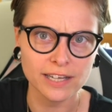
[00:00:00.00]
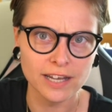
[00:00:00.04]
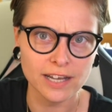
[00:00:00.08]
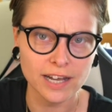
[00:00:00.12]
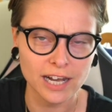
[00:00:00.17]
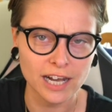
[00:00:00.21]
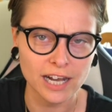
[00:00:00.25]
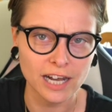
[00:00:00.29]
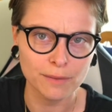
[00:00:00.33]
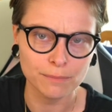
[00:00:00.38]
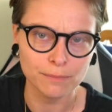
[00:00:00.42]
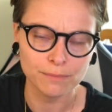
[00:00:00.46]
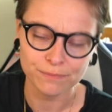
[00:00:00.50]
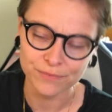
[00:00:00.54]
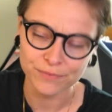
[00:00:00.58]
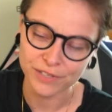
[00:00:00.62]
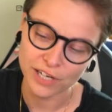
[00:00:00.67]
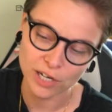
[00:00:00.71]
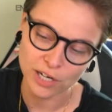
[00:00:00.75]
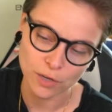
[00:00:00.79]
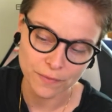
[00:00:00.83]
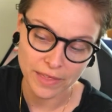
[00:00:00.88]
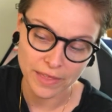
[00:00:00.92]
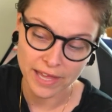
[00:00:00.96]
um, you
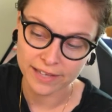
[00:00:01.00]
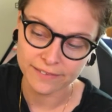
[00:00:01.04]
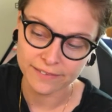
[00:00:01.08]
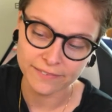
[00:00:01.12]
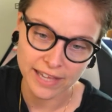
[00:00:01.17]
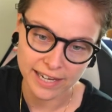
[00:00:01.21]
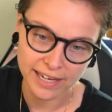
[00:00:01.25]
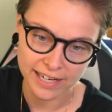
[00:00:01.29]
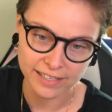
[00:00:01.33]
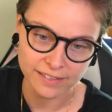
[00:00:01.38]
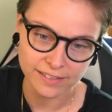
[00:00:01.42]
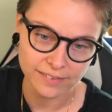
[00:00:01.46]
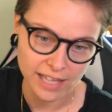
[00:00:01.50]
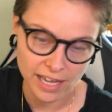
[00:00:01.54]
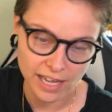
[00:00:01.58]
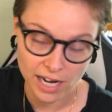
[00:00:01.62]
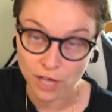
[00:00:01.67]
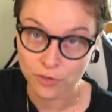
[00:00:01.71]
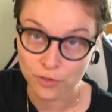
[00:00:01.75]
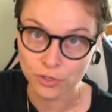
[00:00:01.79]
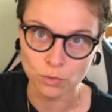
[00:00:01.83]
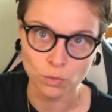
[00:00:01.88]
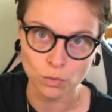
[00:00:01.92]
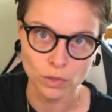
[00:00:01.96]
know, that, that, that
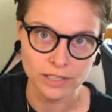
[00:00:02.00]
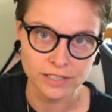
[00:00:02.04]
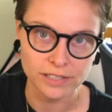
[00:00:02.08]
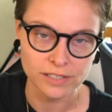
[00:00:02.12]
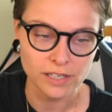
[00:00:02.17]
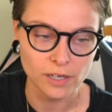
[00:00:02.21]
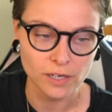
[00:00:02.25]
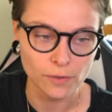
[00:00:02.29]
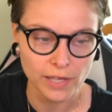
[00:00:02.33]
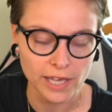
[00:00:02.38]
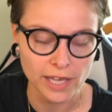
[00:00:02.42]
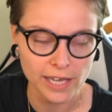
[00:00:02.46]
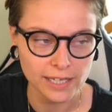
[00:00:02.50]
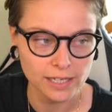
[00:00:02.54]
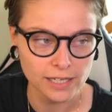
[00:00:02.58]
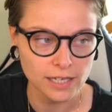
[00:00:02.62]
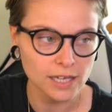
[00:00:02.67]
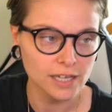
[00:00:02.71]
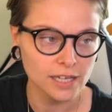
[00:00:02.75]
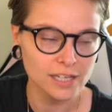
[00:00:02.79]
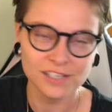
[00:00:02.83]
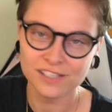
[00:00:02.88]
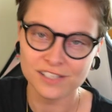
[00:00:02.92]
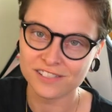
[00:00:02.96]
other one. Okay.
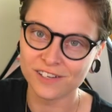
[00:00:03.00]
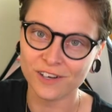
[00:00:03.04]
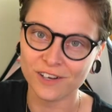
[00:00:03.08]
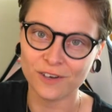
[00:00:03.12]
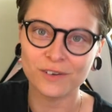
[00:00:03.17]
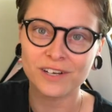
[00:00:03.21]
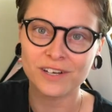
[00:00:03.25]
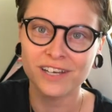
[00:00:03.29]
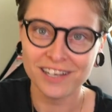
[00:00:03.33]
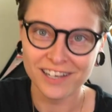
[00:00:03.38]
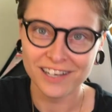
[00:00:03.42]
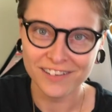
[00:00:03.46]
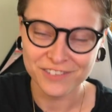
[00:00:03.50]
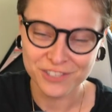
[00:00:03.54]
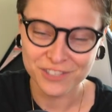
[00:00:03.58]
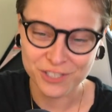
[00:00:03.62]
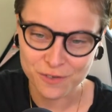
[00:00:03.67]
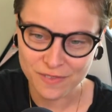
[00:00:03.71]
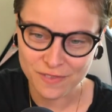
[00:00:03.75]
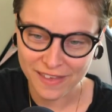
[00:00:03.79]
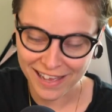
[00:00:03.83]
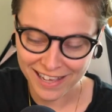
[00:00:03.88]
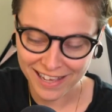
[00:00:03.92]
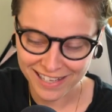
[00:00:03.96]
So so
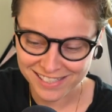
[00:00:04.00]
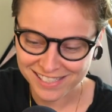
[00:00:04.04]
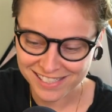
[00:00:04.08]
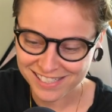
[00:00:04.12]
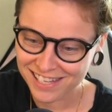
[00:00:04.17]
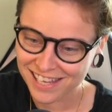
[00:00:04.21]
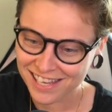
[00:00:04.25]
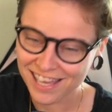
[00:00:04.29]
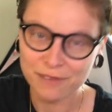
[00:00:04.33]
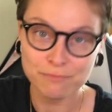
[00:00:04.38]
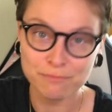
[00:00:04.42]
do that.